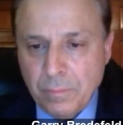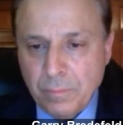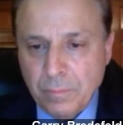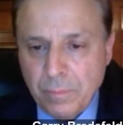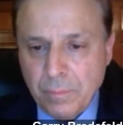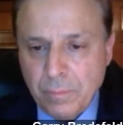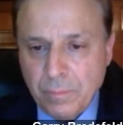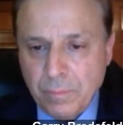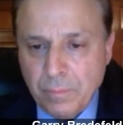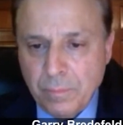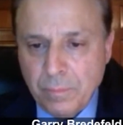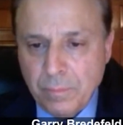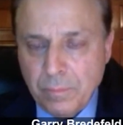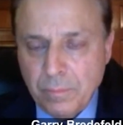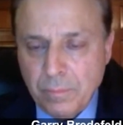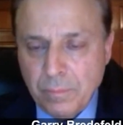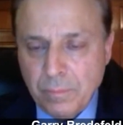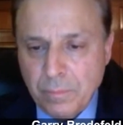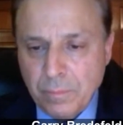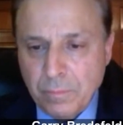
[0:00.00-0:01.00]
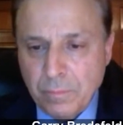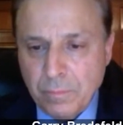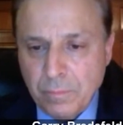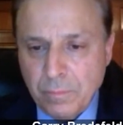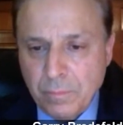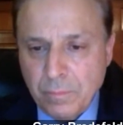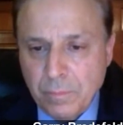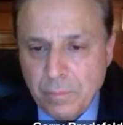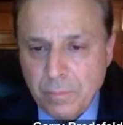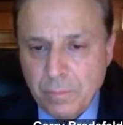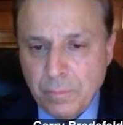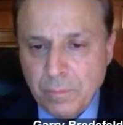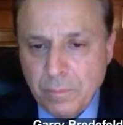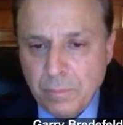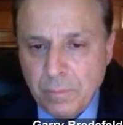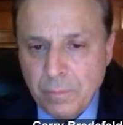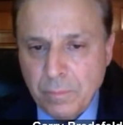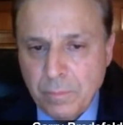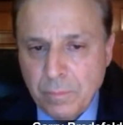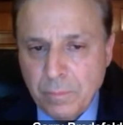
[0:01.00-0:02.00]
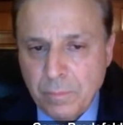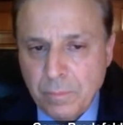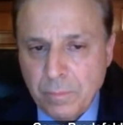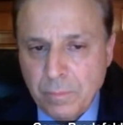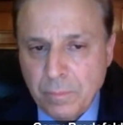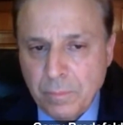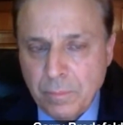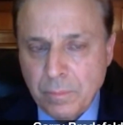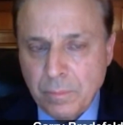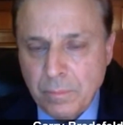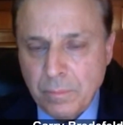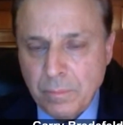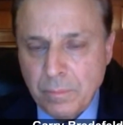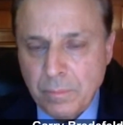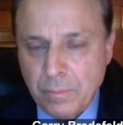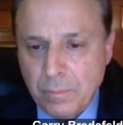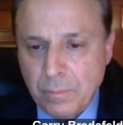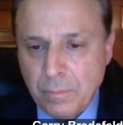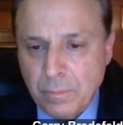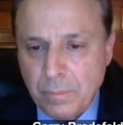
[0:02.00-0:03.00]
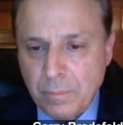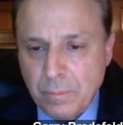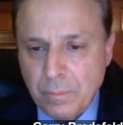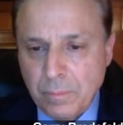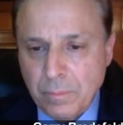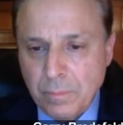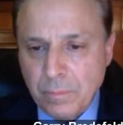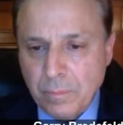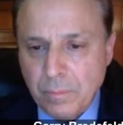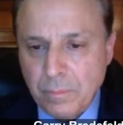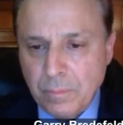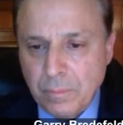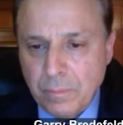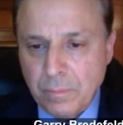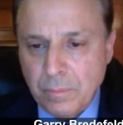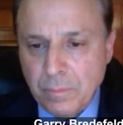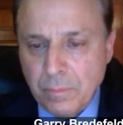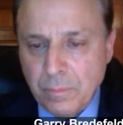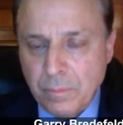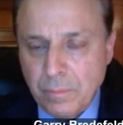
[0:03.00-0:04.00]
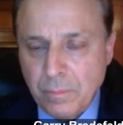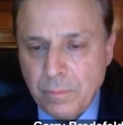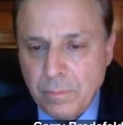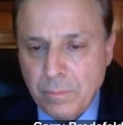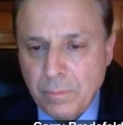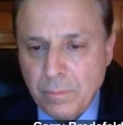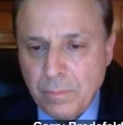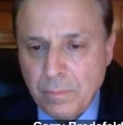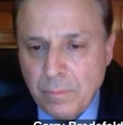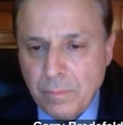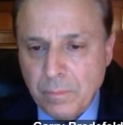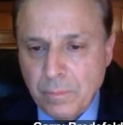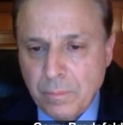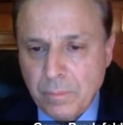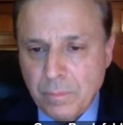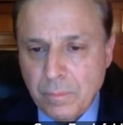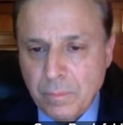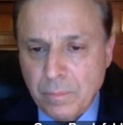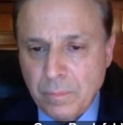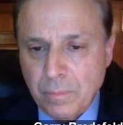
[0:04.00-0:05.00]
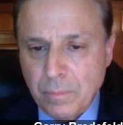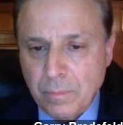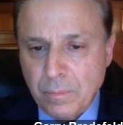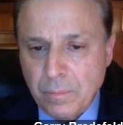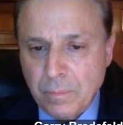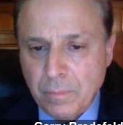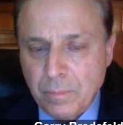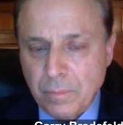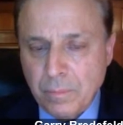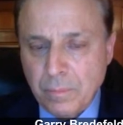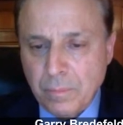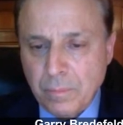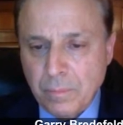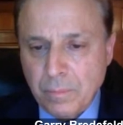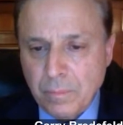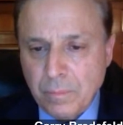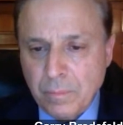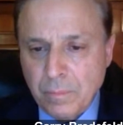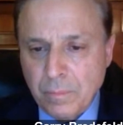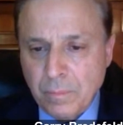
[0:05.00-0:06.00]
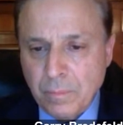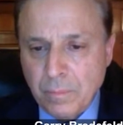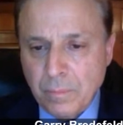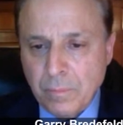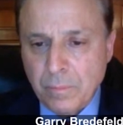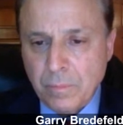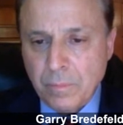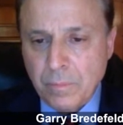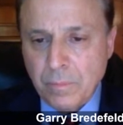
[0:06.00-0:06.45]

This person isn't speaking.